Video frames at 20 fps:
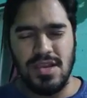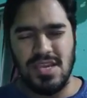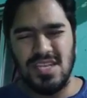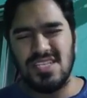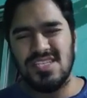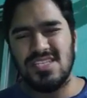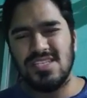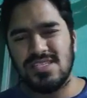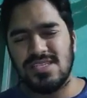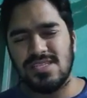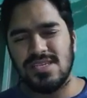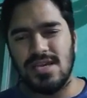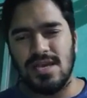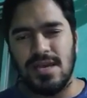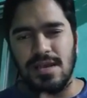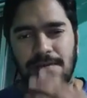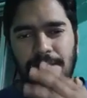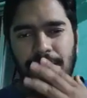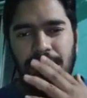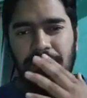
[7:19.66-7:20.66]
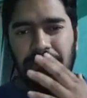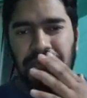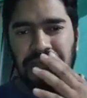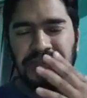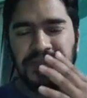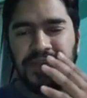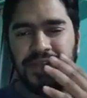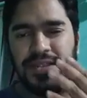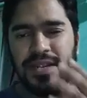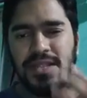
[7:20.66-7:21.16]
it is
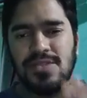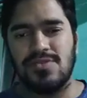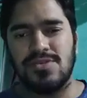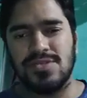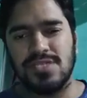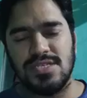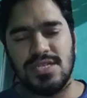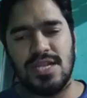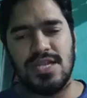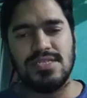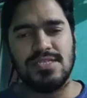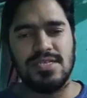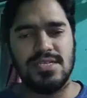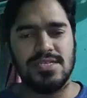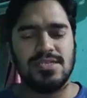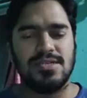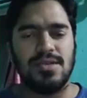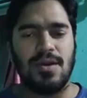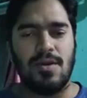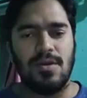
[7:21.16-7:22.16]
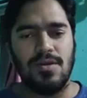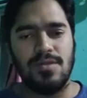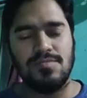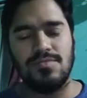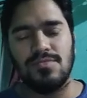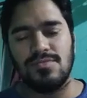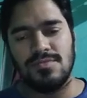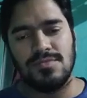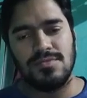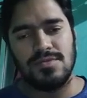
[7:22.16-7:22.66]
in general considered that all
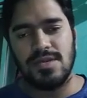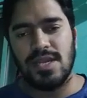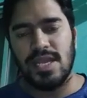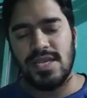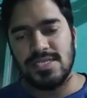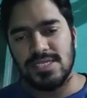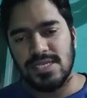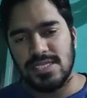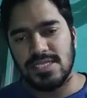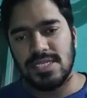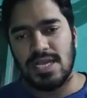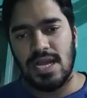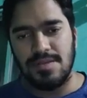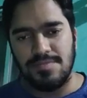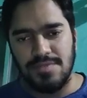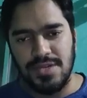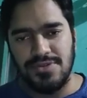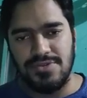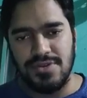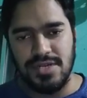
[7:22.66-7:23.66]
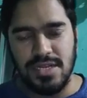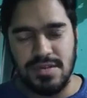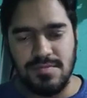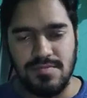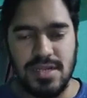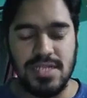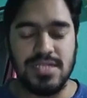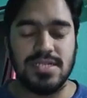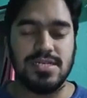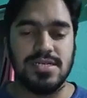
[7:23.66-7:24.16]
cancers can't be treated,
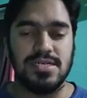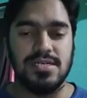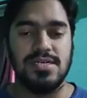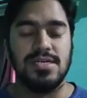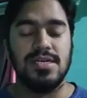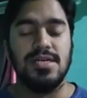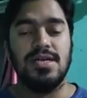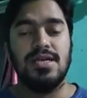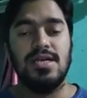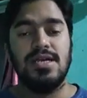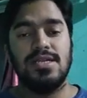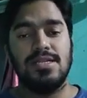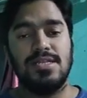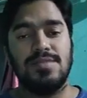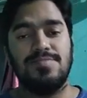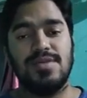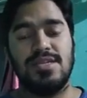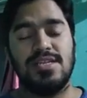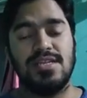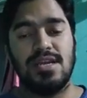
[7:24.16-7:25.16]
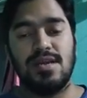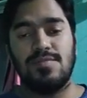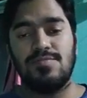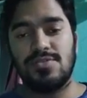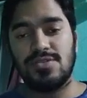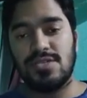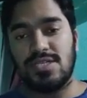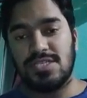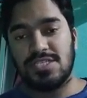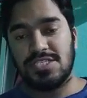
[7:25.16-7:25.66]
but depending
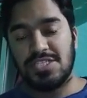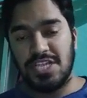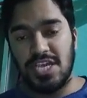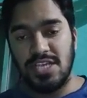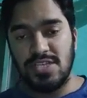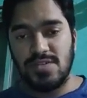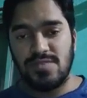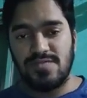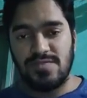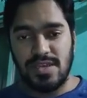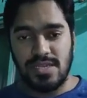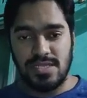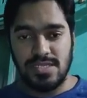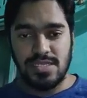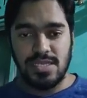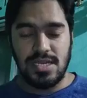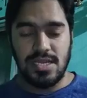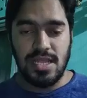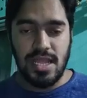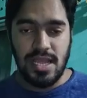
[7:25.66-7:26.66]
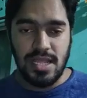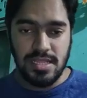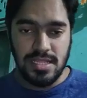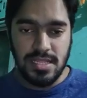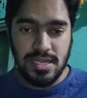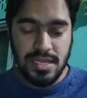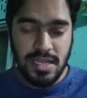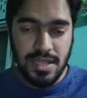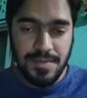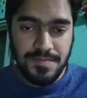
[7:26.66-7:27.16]
upon the stage of cancer and
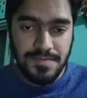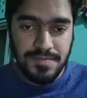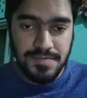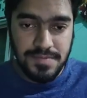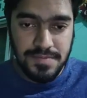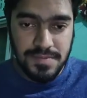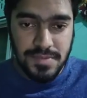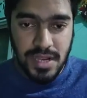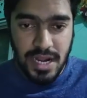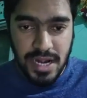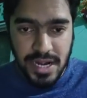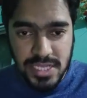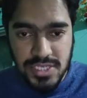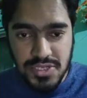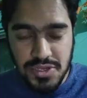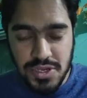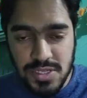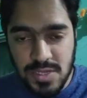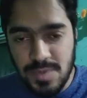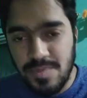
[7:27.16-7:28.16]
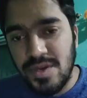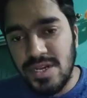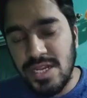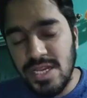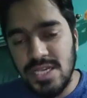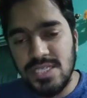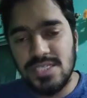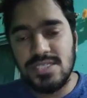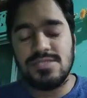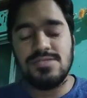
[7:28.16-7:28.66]
the correct choice of
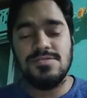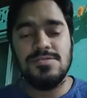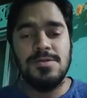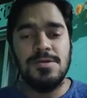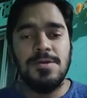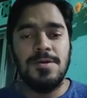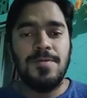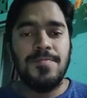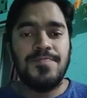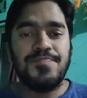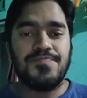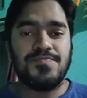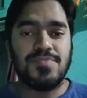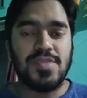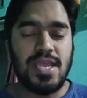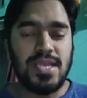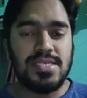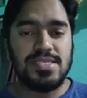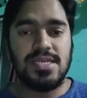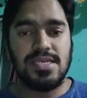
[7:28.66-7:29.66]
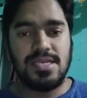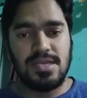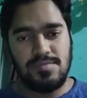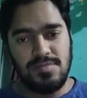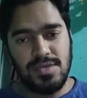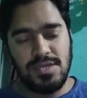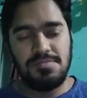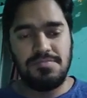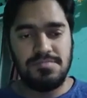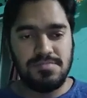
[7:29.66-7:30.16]
medication, cancer can
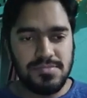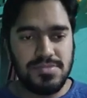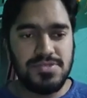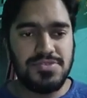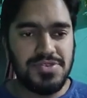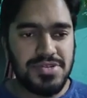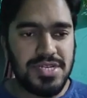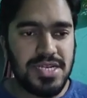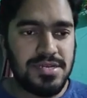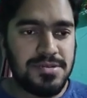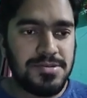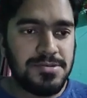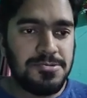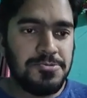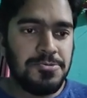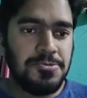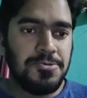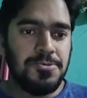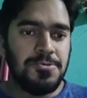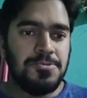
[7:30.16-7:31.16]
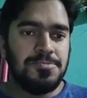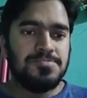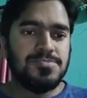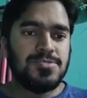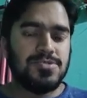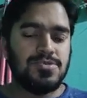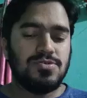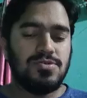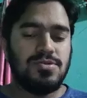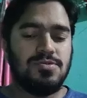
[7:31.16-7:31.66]
be treated.
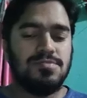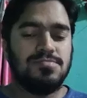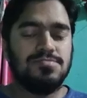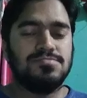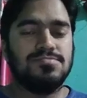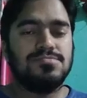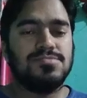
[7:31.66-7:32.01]
So